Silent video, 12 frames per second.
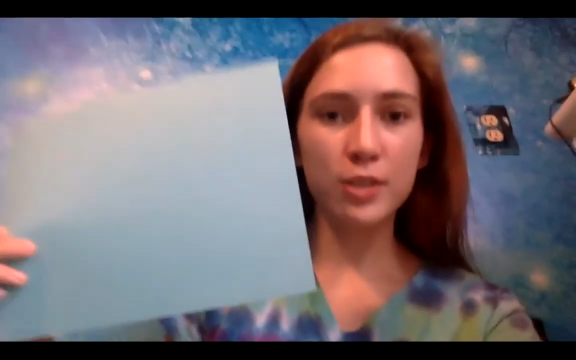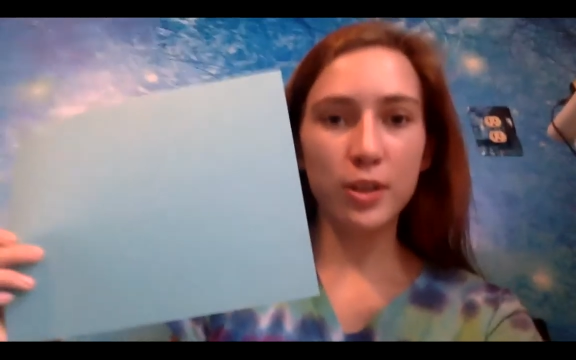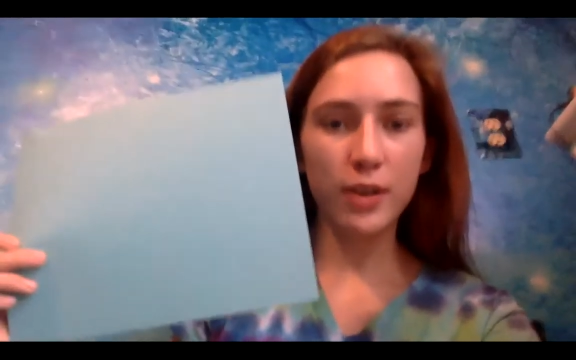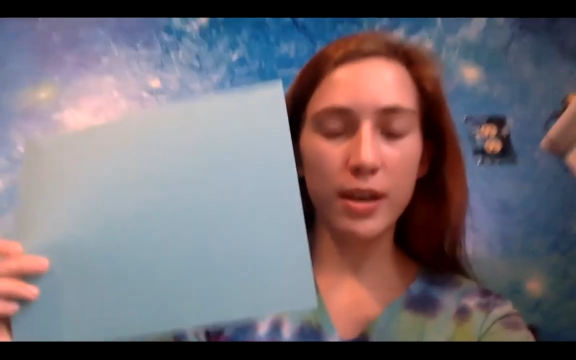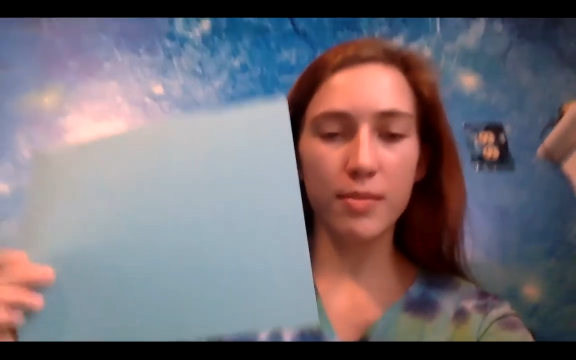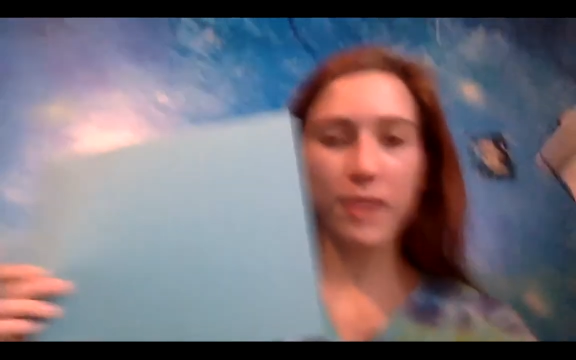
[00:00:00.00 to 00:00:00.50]
you
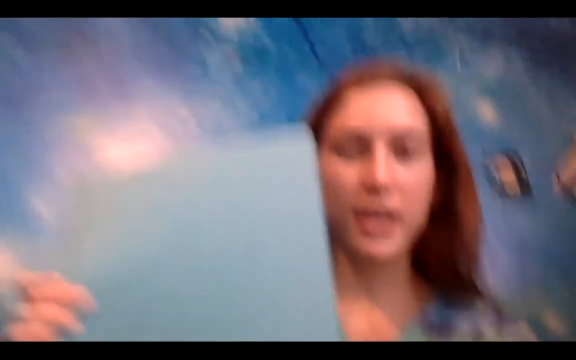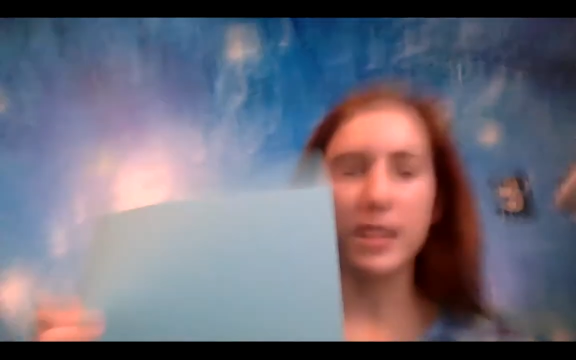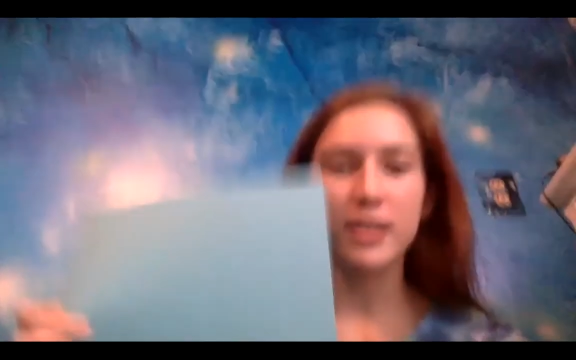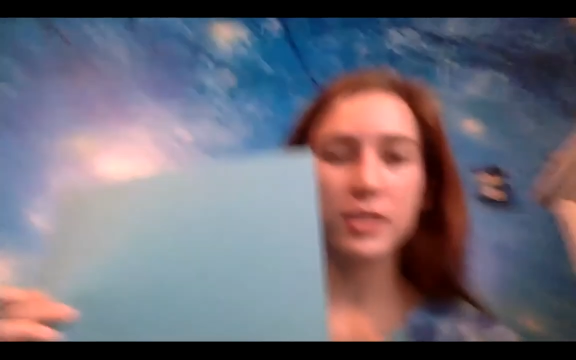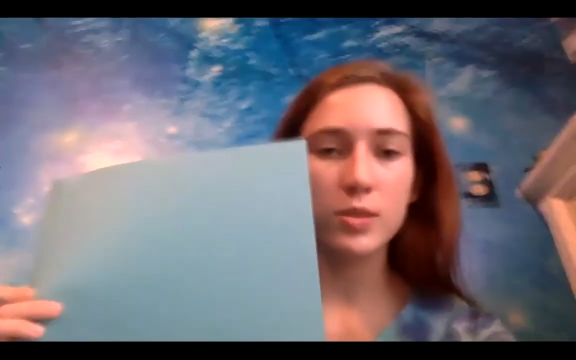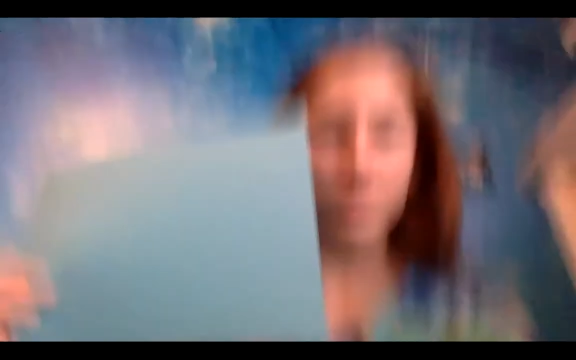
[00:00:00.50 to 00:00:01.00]
how to make it
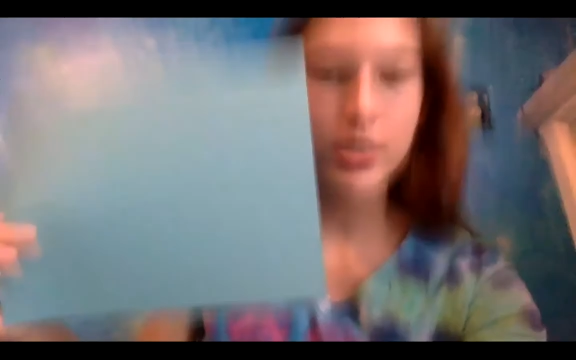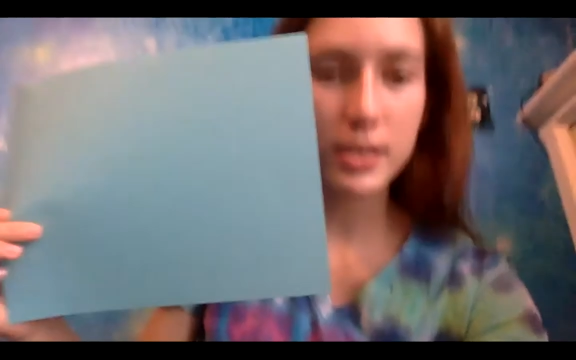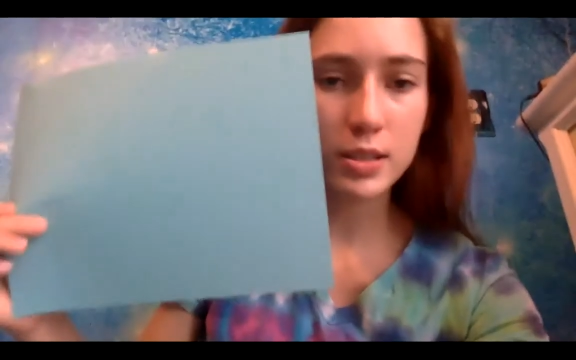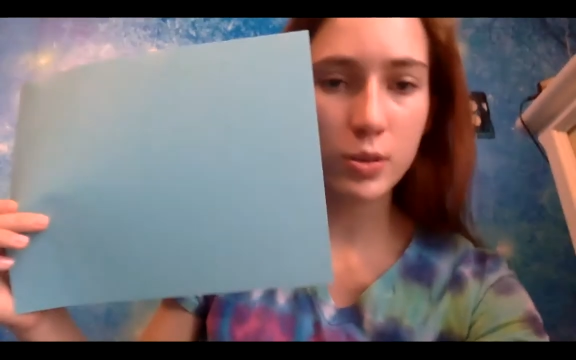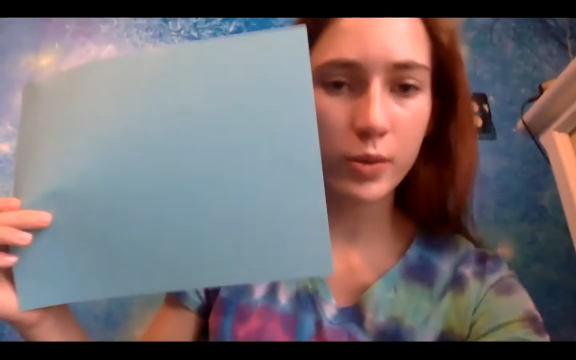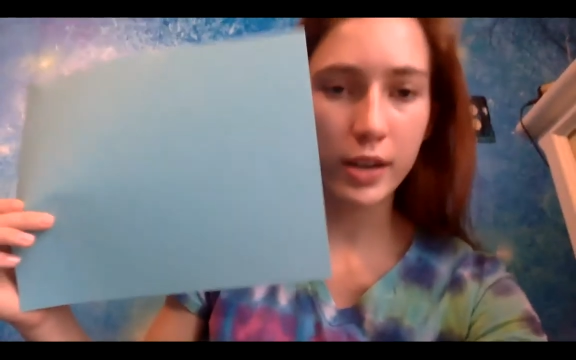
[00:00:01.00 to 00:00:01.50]
into a
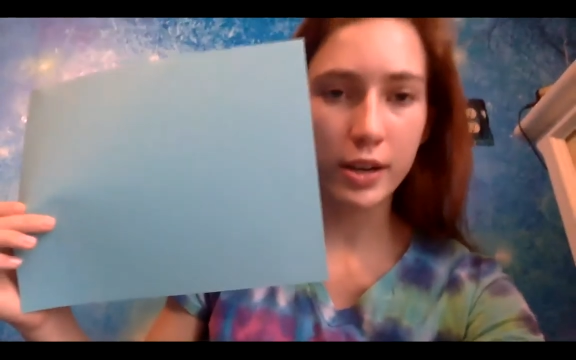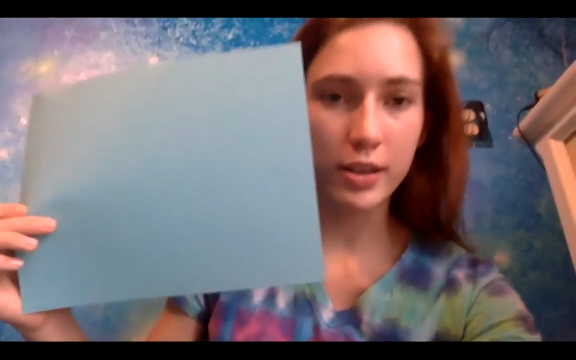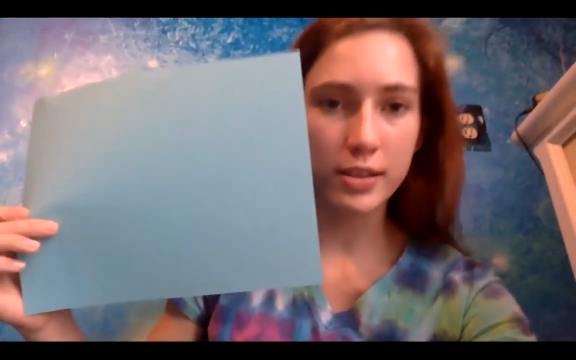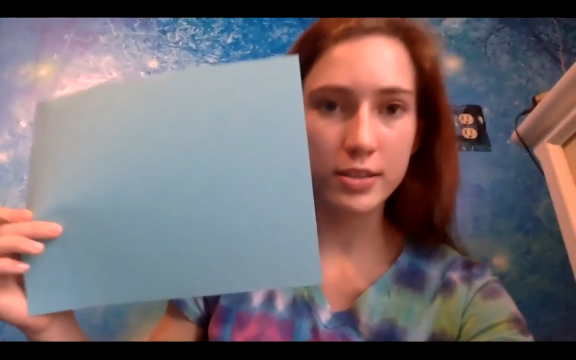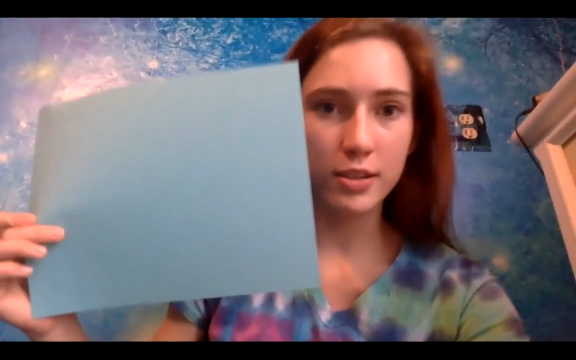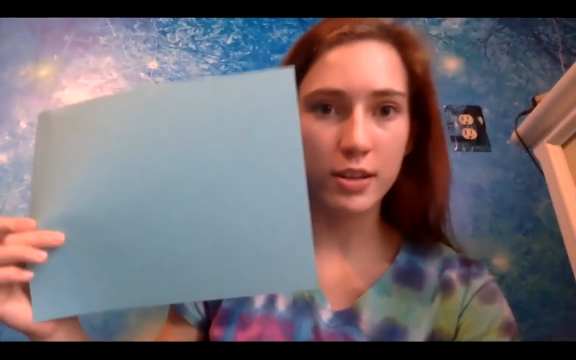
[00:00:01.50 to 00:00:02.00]
square
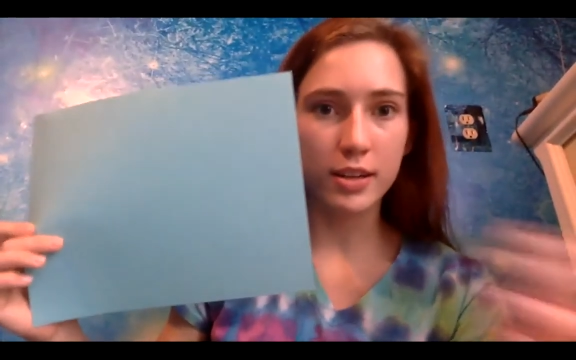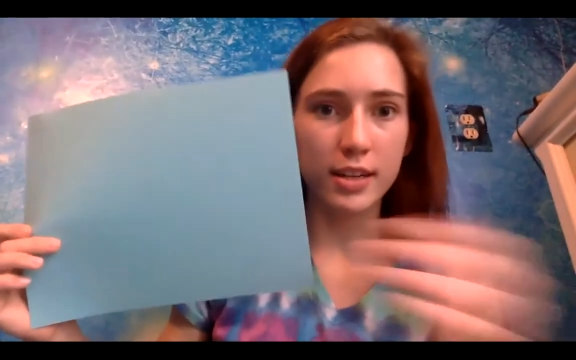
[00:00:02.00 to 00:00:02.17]
because you're going to